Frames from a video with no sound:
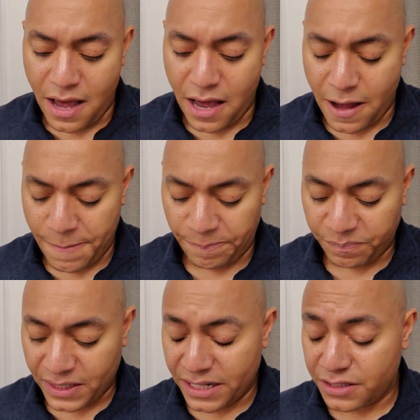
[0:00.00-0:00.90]

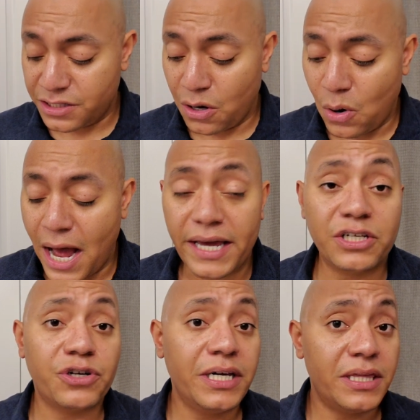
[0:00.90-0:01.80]
And so I
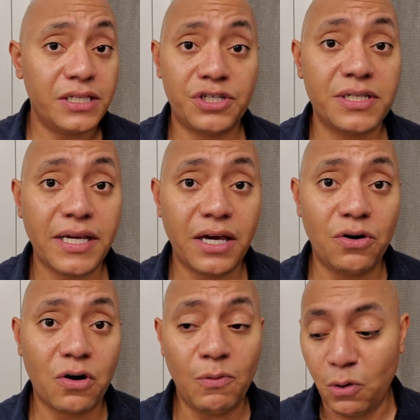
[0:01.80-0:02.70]
treat this just like a
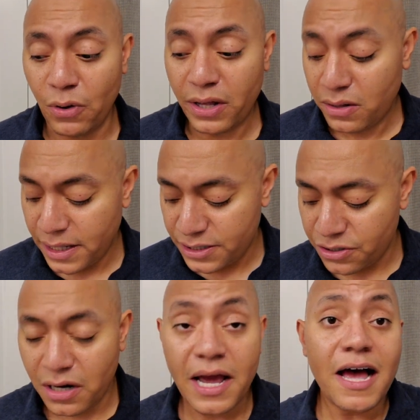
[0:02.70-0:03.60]
normal oil cleanser.